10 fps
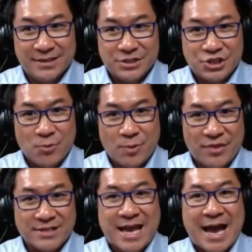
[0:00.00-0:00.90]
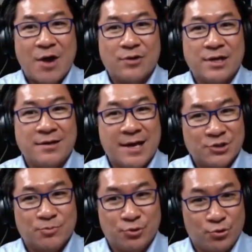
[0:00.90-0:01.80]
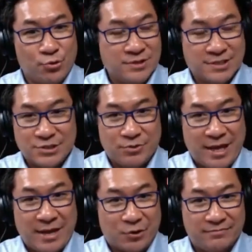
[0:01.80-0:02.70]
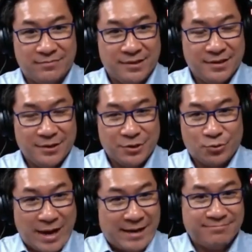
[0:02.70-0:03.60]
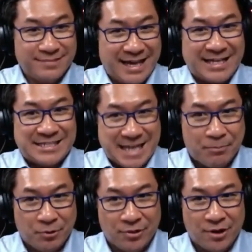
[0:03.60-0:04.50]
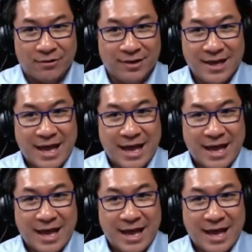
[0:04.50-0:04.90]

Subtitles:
share with us, how can entrepreneurs, because you gave a great example there,